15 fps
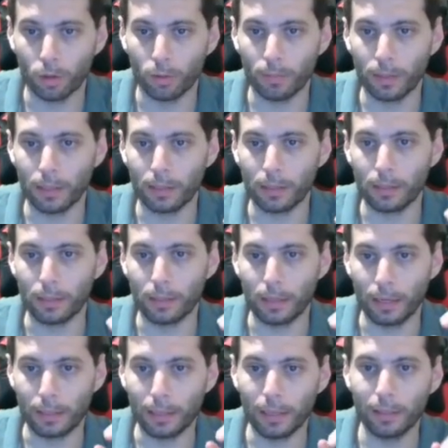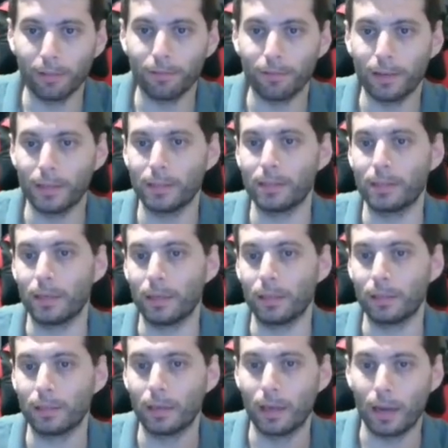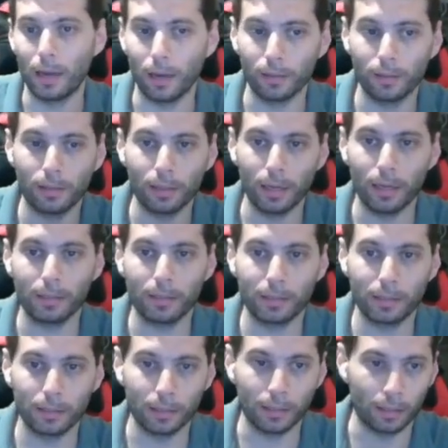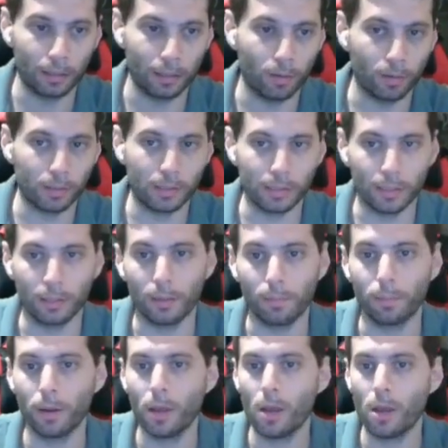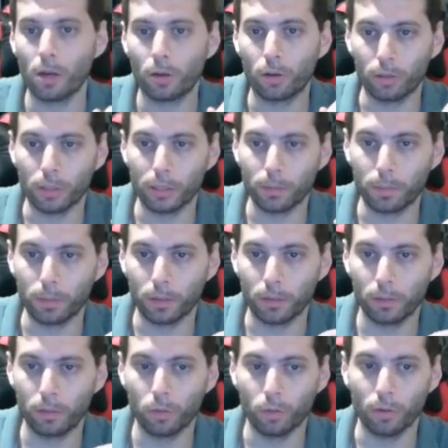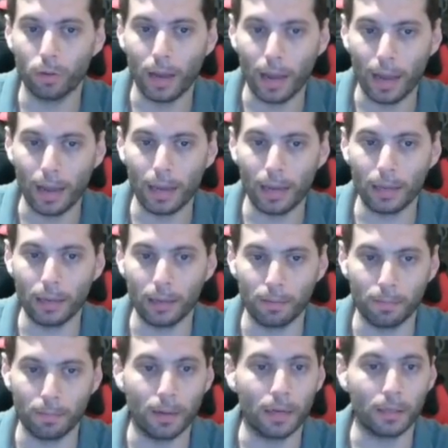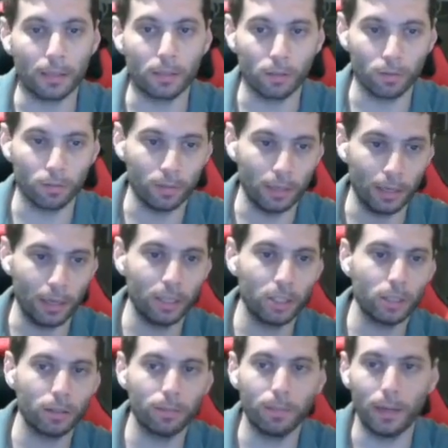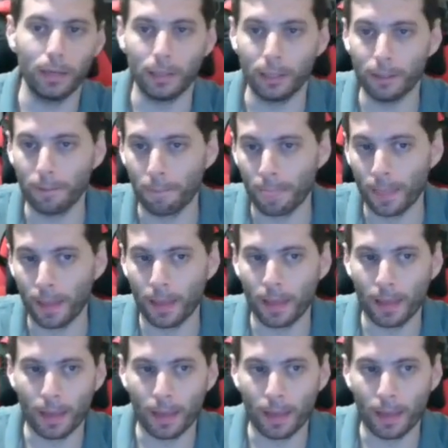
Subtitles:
ROML identifies that hard tasks in our setup correspond to high mass of the agent body,